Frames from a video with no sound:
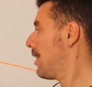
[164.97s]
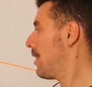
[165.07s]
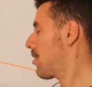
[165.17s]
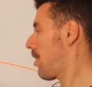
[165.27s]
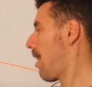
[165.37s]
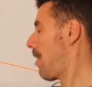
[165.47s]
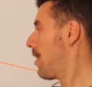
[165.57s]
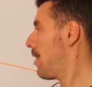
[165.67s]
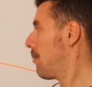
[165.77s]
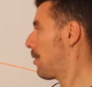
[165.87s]
is
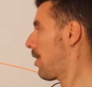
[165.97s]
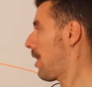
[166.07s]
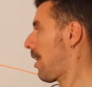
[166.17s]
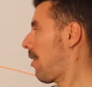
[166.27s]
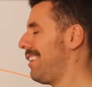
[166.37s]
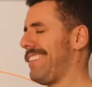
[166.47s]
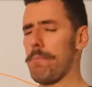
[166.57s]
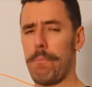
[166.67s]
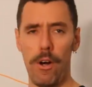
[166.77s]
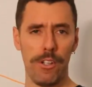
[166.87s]
we're gonna call it
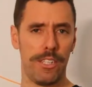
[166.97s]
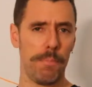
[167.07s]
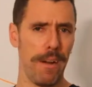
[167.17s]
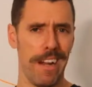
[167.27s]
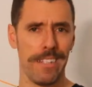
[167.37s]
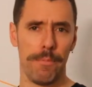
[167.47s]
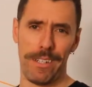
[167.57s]
the butt part,